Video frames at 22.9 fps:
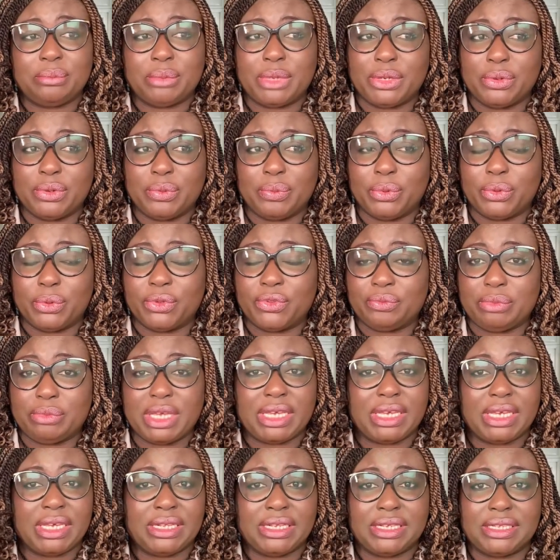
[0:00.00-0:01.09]
menopause,
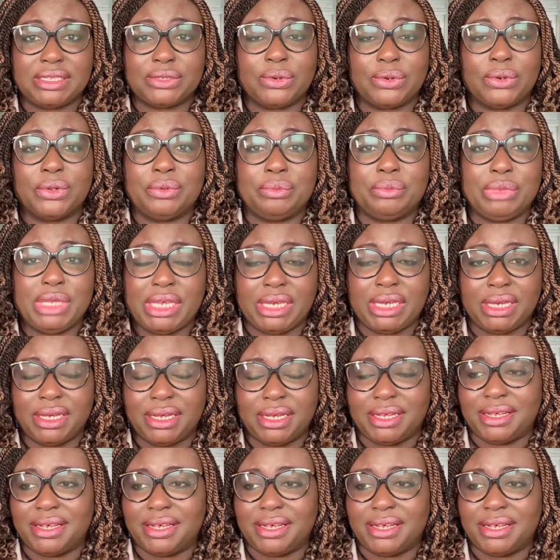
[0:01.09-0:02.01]
making it all me.